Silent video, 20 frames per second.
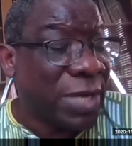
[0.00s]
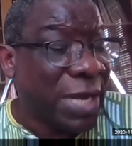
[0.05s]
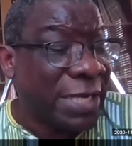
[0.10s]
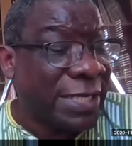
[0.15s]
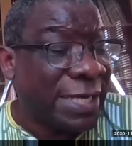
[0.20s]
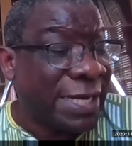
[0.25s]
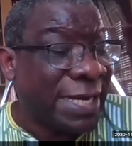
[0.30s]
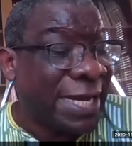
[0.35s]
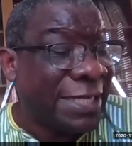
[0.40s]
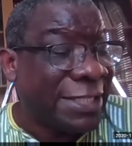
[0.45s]

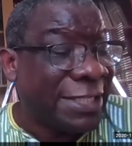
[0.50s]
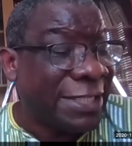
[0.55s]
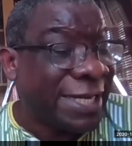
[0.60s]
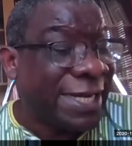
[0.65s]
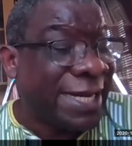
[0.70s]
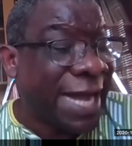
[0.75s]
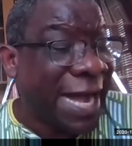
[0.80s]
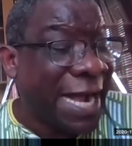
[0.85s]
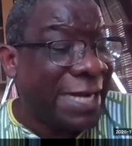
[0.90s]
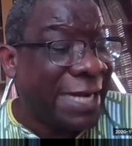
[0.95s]
that they can
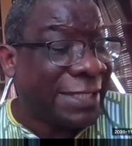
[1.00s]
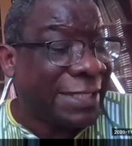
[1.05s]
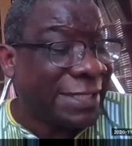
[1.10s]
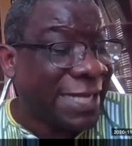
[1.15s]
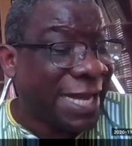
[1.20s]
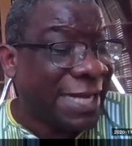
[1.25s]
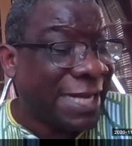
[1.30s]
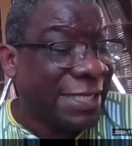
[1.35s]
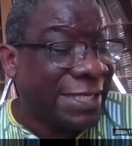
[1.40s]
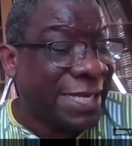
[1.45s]
shake
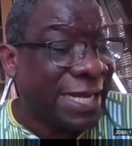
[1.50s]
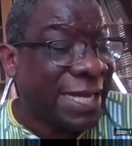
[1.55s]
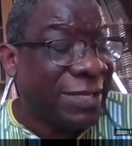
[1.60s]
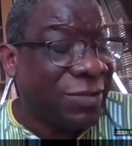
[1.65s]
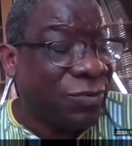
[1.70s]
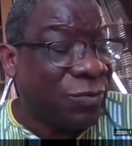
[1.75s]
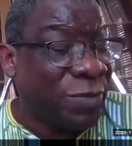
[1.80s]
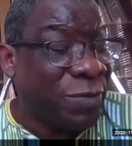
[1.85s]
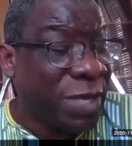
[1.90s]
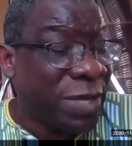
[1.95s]
hands and
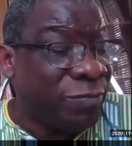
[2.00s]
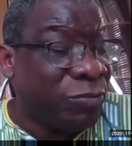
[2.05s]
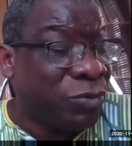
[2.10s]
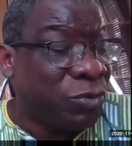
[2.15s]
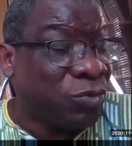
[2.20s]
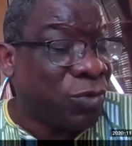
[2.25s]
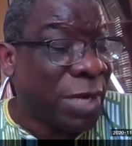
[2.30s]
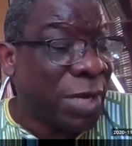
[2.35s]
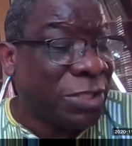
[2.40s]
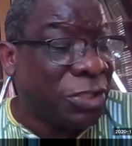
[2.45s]
then to be
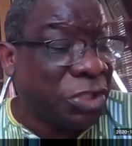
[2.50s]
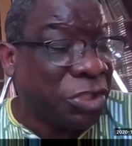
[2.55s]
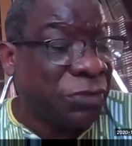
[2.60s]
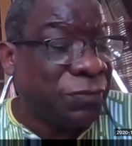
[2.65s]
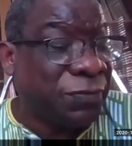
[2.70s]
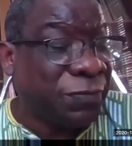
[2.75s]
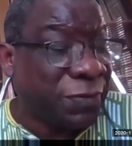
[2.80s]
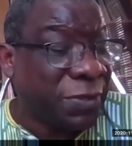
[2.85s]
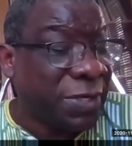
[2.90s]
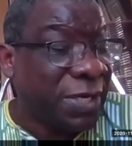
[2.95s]
able to
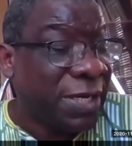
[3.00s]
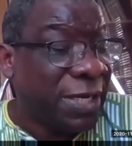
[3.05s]
achieve